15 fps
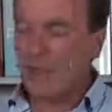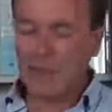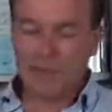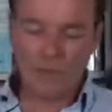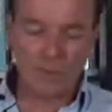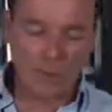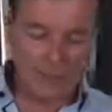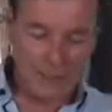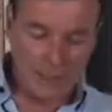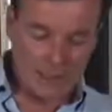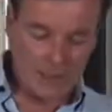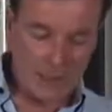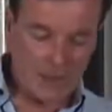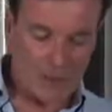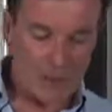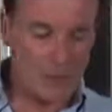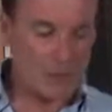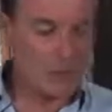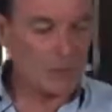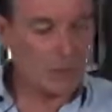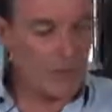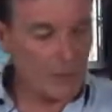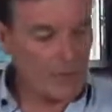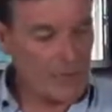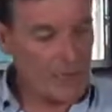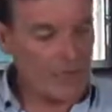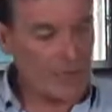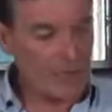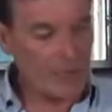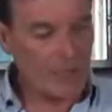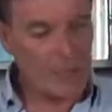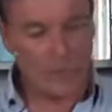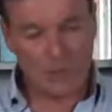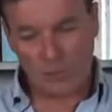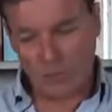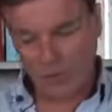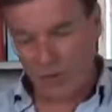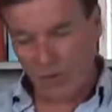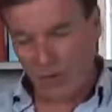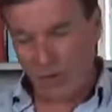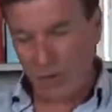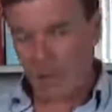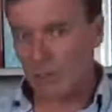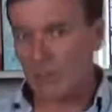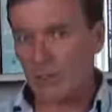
There's one down south, of there's one around Airlie Beach, there's one at Shute Harbour.